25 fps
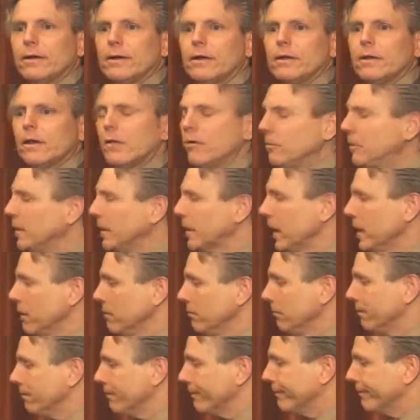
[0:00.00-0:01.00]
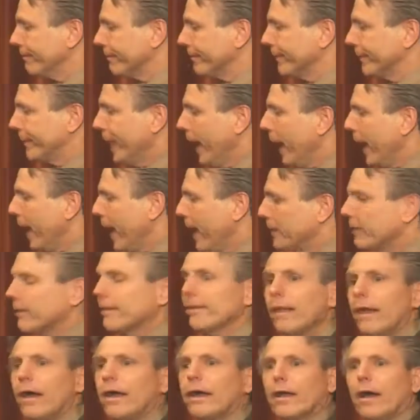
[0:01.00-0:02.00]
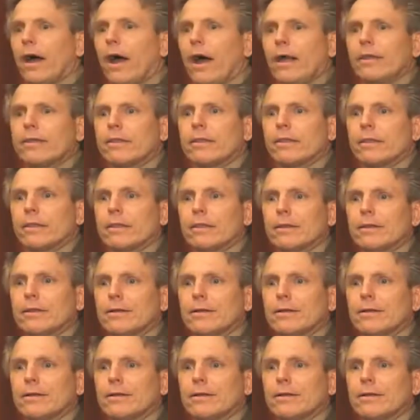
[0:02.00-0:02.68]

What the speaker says: they'll become gods like us.